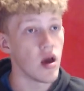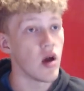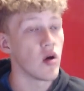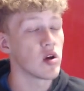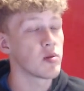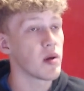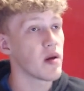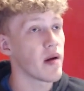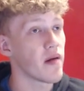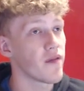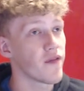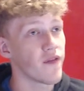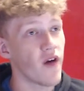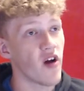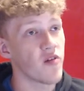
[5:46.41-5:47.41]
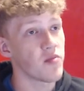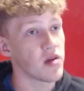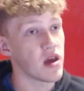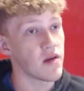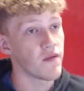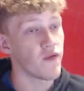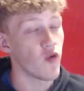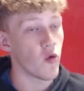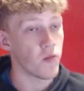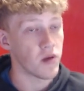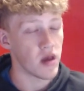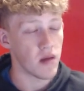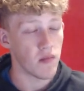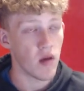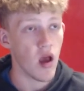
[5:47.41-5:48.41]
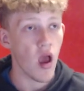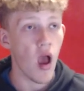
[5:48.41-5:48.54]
which will be about 5 p.m., 4 p.m.